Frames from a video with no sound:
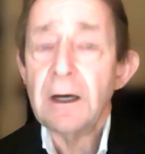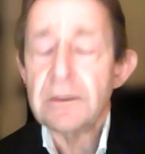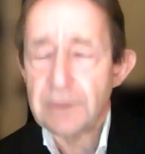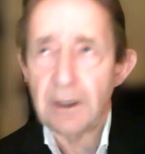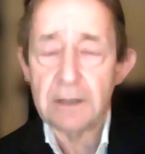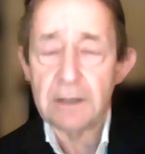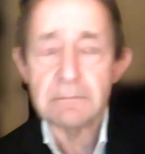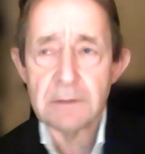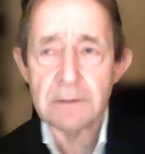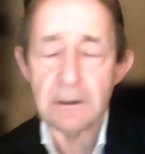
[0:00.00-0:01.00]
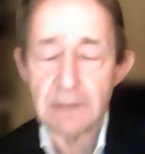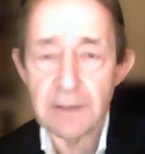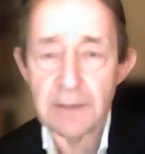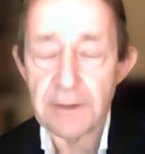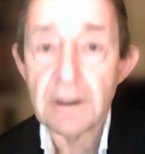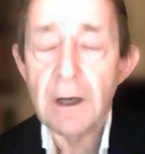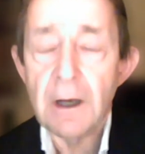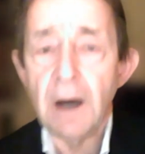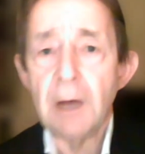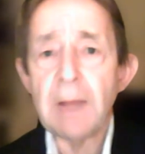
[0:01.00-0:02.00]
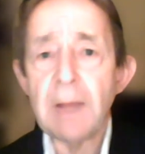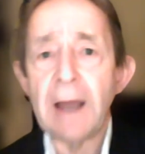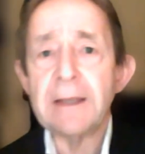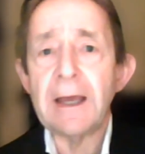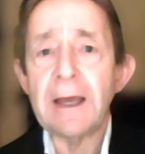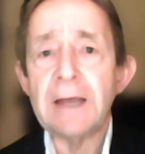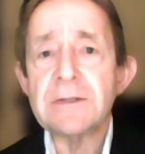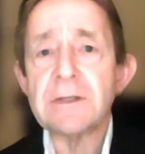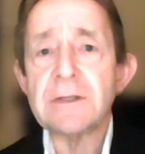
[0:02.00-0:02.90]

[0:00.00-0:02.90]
July 3rd, I think, and